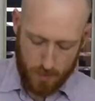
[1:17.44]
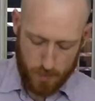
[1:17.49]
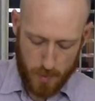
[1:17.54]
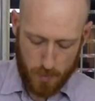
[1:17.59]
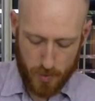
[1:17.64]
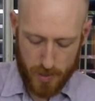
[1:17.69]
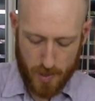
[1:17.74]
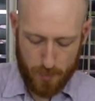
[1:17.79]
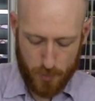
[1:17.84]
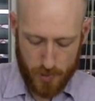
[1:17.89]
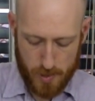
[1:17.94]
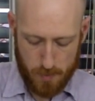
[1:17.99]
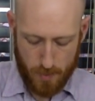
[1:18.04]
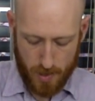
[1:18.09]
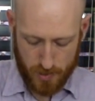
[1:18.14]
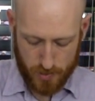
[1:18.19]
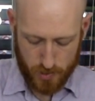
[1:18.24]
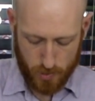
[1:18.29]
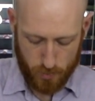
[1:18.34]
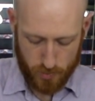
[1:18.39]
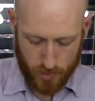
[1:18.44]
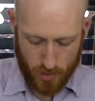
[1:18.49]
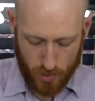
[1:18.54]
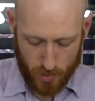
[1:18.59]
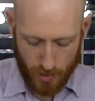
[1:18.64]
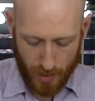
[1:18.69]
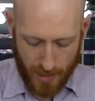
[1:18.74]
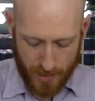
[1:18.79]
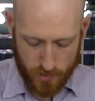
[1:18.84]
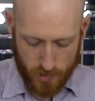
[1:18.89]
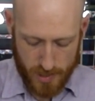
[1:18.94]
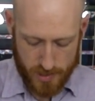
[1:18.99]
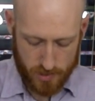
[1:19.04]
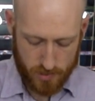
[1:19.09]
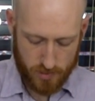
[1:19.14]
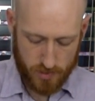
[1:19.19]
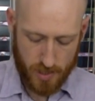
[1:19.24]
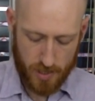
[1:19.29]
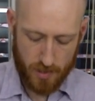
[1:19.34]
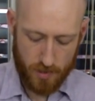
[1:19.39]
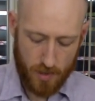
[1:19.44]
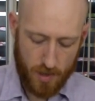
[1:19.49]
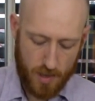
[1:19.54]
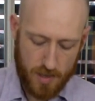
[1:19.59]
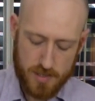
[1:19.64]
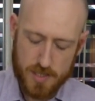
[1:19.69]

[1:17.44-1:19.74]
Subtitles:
People get pretty macho with the whole hydration thing.